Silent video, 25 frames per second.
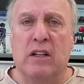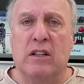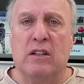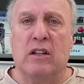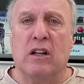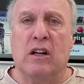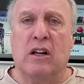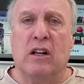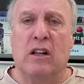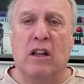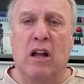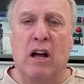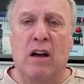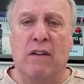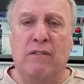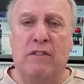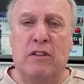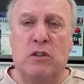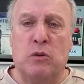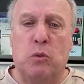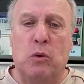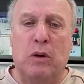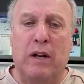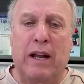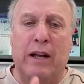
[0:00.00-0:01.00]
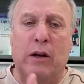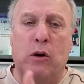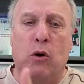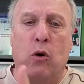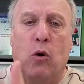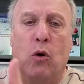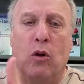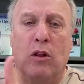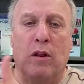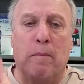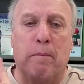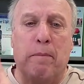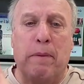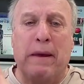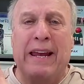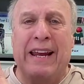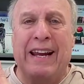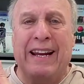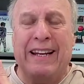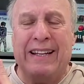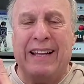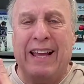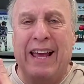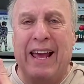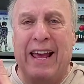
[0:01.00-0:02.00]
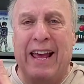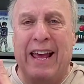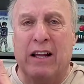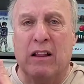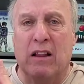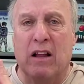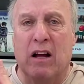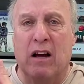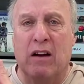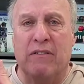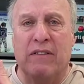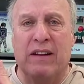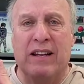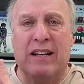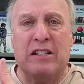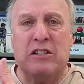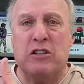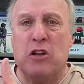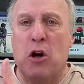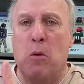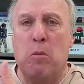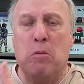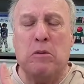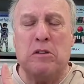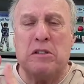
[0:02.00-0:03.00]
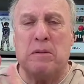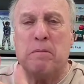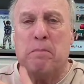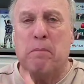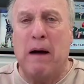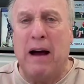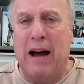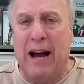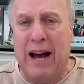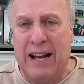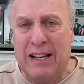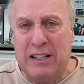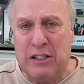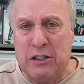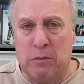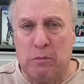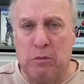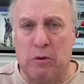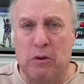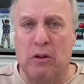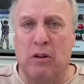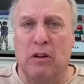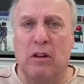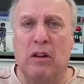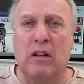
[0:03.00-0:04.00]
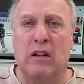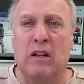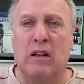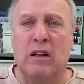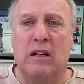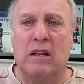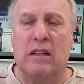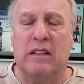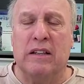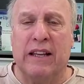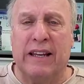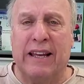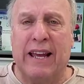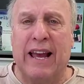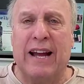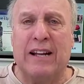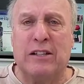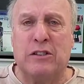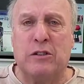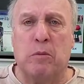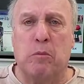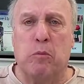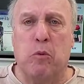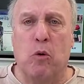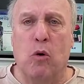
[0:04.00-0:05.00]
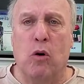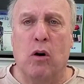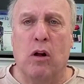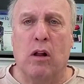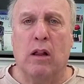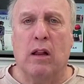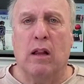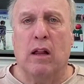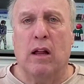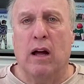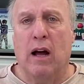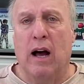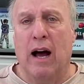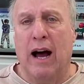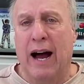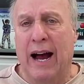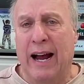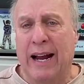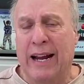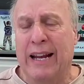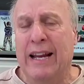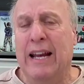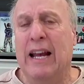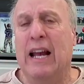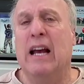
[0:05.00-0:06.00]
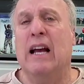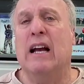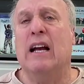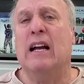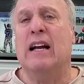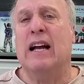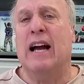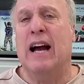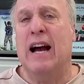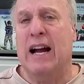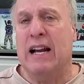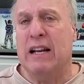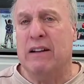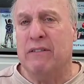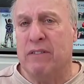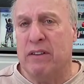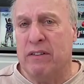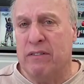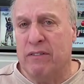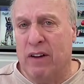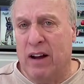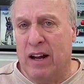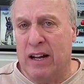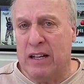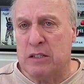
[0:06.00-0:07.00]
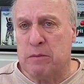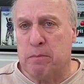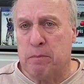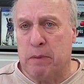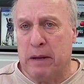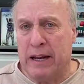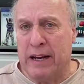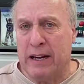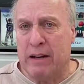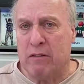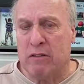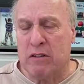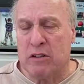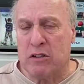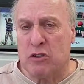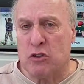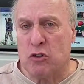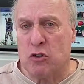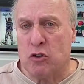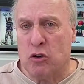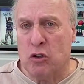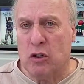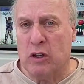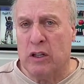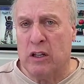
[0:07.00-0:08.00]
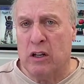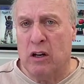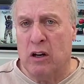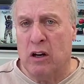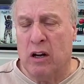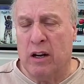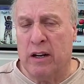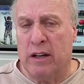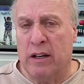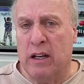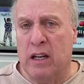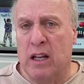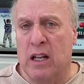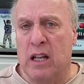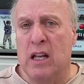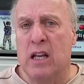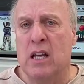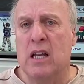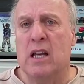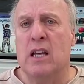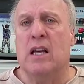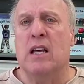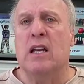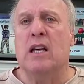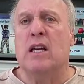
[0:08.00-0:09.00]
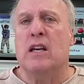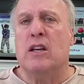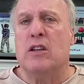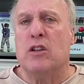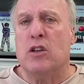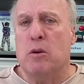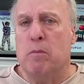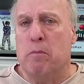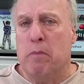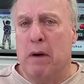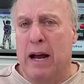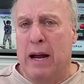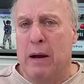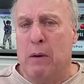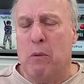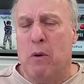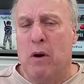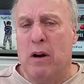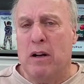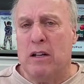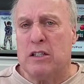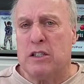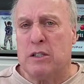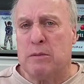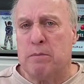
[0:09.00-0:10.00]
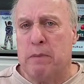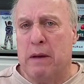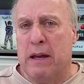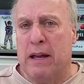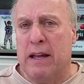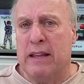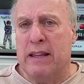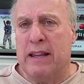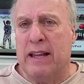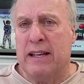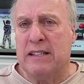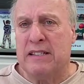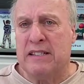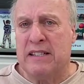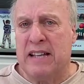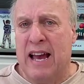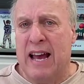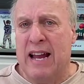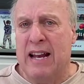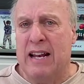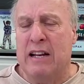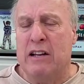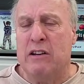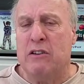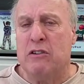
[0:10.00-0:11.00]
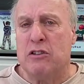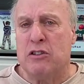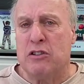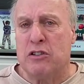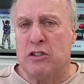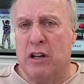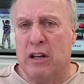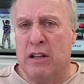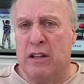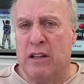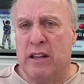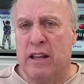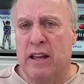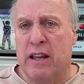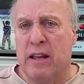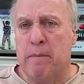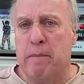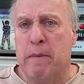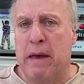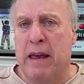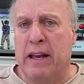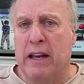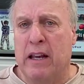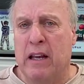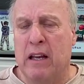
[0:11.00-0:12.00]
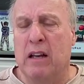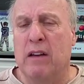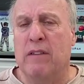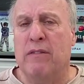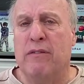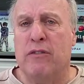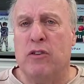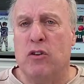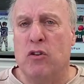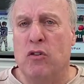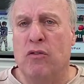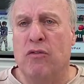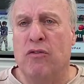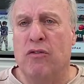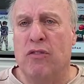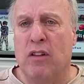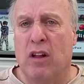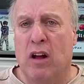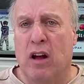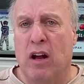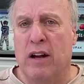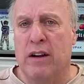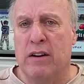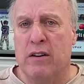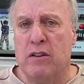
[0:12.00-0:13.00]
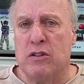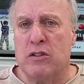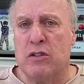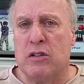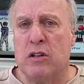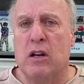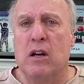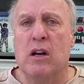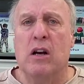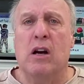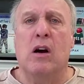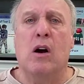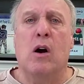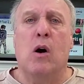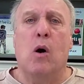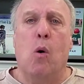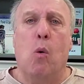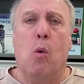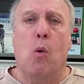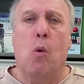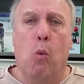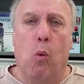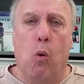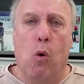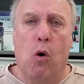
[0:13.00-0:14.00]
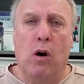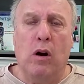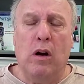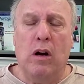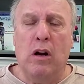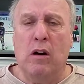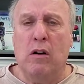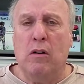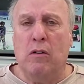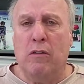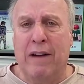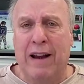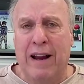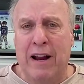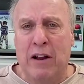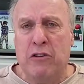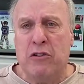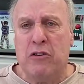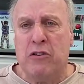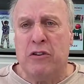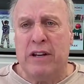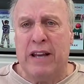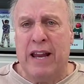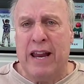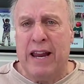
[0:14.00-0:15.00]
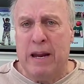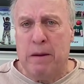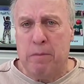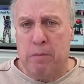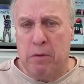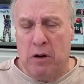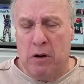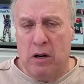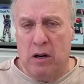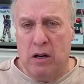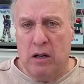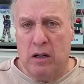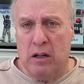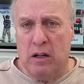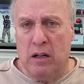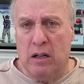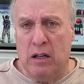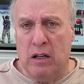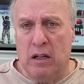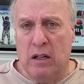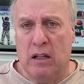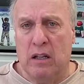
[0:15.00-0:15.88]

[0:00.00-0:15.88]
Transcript: The glove is what I call a pancake glove, and it's almost impossible to catch a ball. I kind of advise parents early on, you might want to spend a Saturday or Sunday making a few flyers, walking around your neighborhood